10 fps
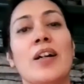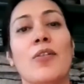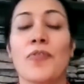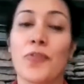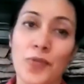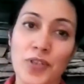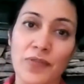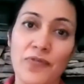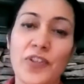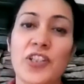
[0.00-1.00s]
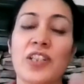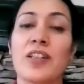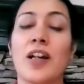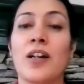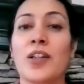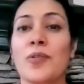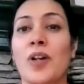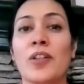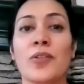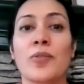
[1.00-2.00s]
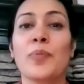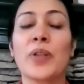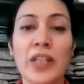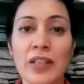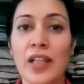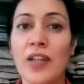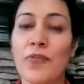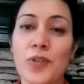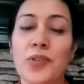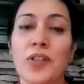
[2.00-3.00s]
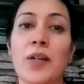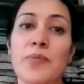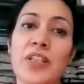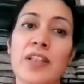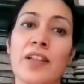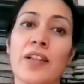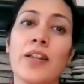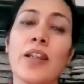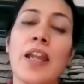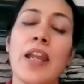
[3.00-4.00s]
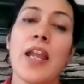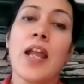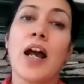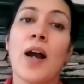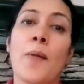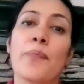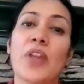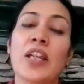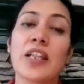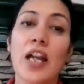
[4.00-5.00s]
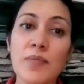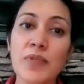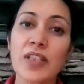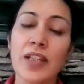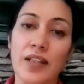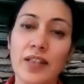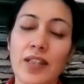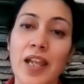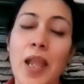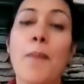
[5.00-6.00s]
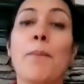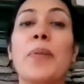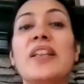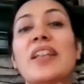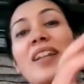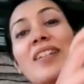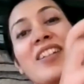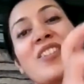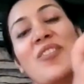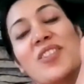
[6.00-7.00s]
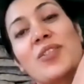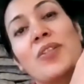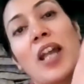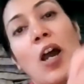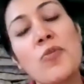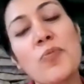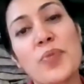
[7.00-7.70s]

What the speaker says: Of course, the fishes and other marine life also comes in there. It comes in, but then there's also an